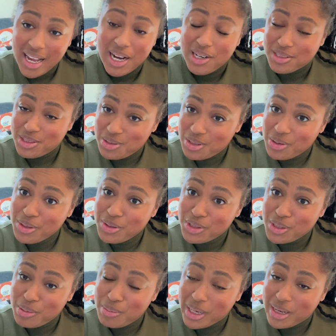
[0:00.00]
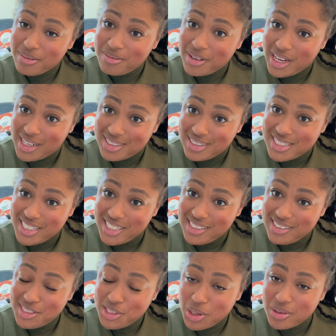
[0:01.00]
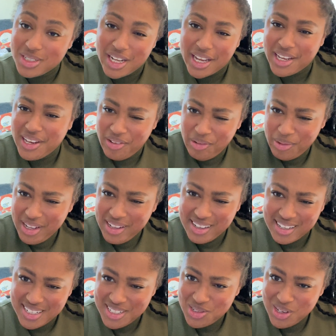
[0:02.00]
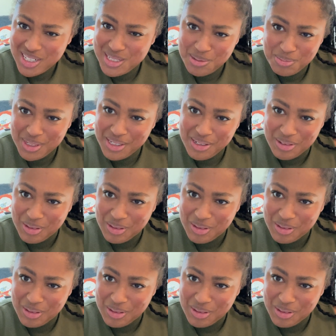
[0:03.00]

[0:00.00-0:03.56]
Also don't usually pick up fantasy. So I was like, you know what? Let's try something